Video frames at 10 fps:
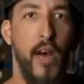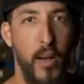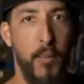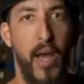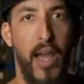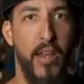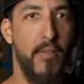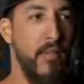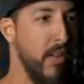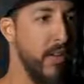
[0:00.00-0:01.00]
I
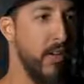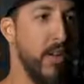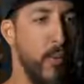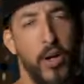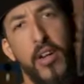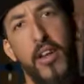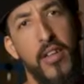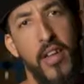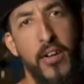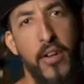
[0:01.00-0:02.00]
literally work at an
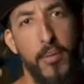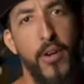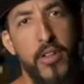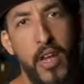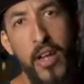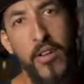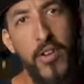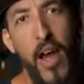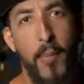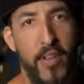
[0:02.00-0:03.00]
electric motorcycle
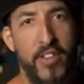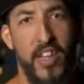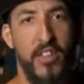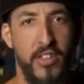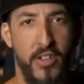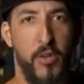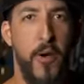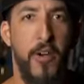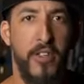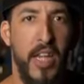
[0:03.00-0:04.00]
shop that sells Zero
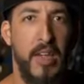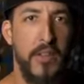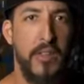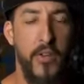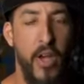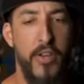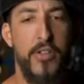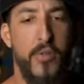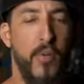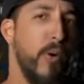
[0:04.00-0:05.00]
motorcycles. So I
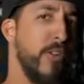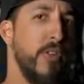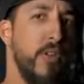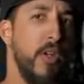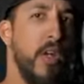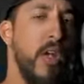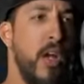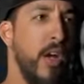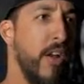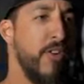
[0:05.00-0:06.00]
just want you to
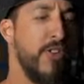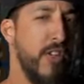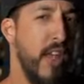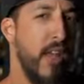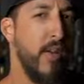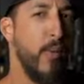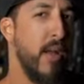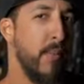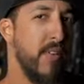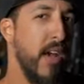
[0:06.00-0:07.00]
understand when
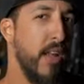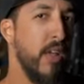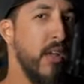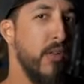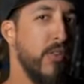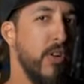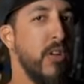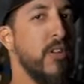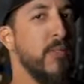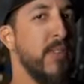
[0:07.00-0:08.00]
I'm telling you
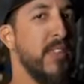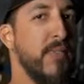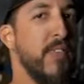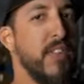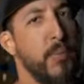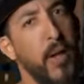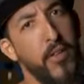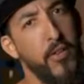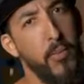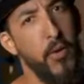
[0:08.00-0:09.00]
certain specifics about
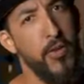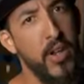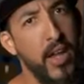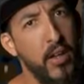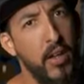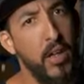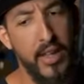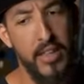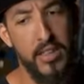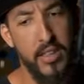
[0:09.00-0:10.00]
this motorcycle,
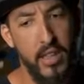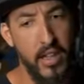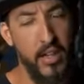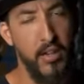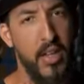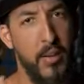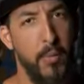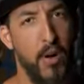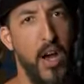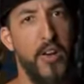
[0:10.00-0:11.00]
it's in a
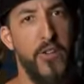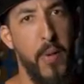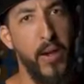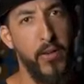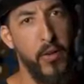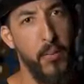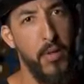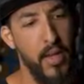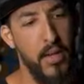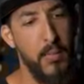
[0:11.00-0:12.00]
broader spectrum.
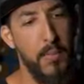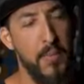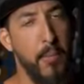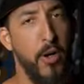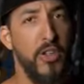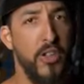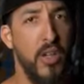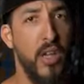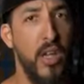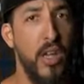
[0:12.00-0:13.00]
And me
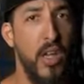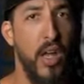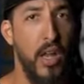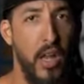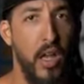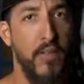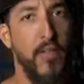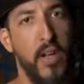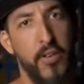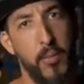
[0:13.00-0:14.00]
personally, I love
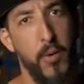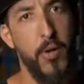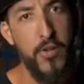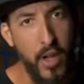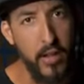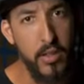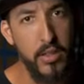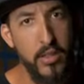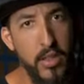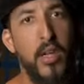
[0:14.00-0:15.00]
electric
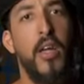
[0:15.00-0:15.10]
motorcycles.